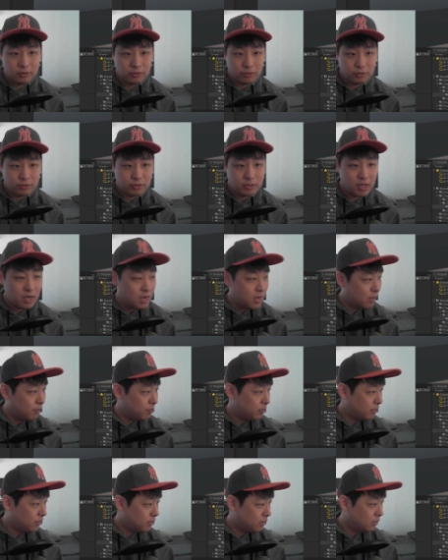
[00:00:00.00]
to
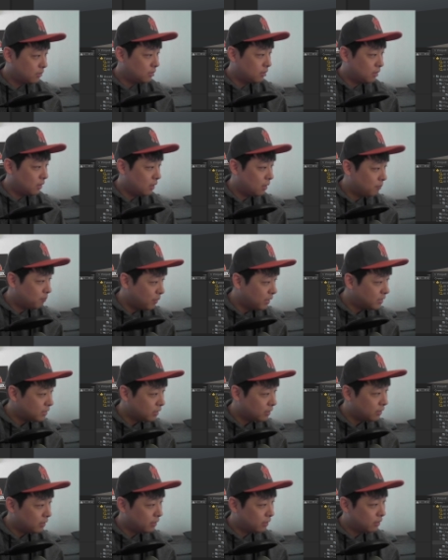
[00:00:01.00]
stop. Uh,
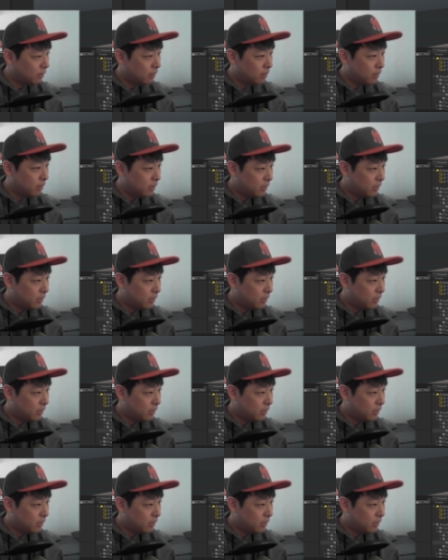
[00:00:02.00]
basically,